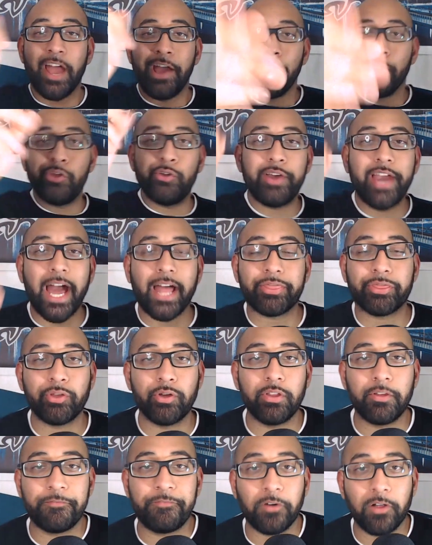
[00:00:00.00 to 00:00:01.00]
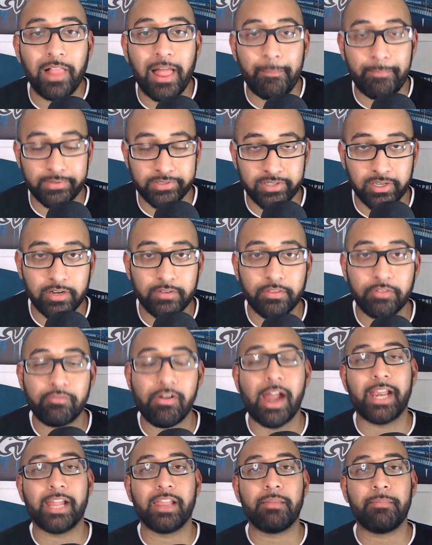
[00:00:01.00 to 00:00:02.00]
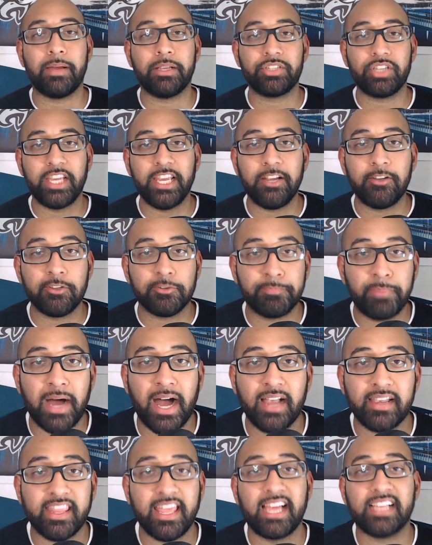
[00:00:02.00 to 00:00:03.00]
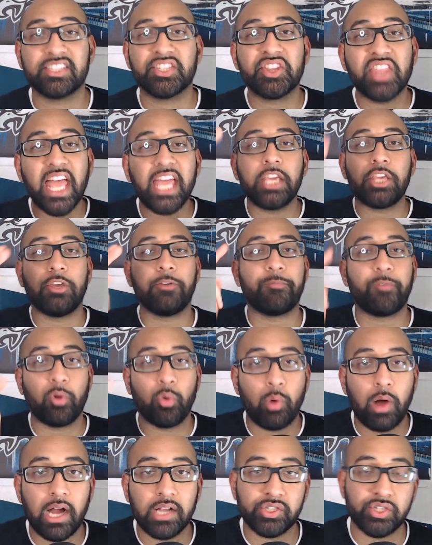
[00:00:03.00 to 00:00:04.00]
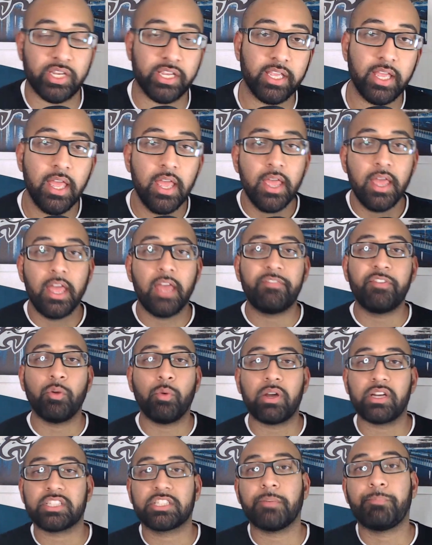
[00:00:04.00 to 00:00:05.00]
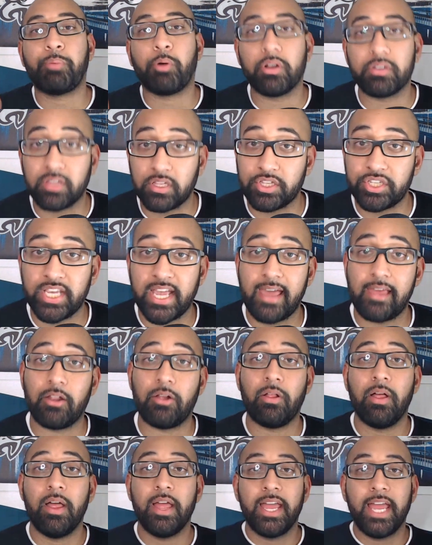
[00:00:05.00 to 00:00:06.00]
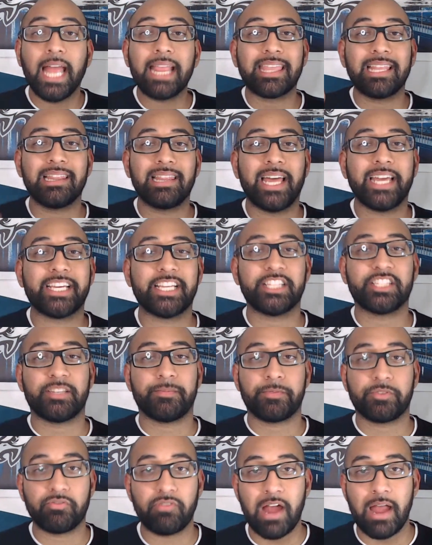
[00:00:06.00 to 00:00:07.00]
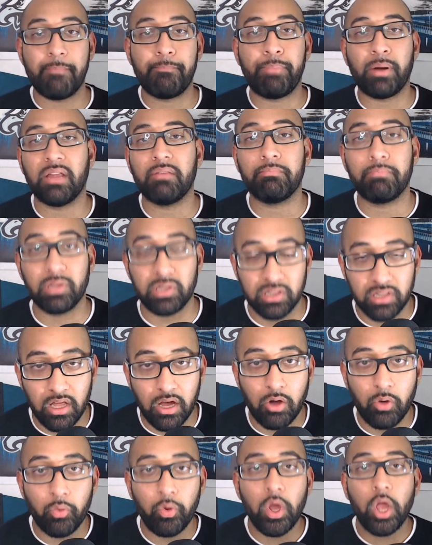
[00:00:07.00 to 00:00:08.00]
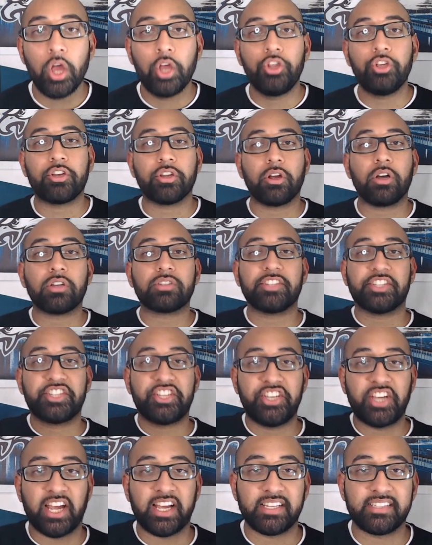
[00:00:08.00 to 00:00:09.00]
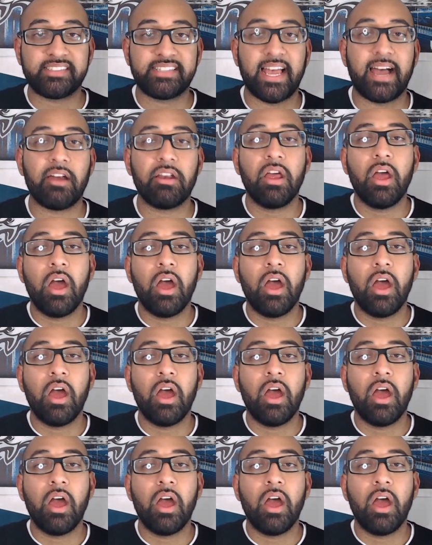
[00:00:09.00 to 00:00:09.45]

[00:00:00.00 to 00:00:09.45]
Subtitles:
you got through a full episode of the Riding the Bench Eagles podcast. Thank you for watching. If you want to support the channel, hit the like and subscribe button below. You can also check us out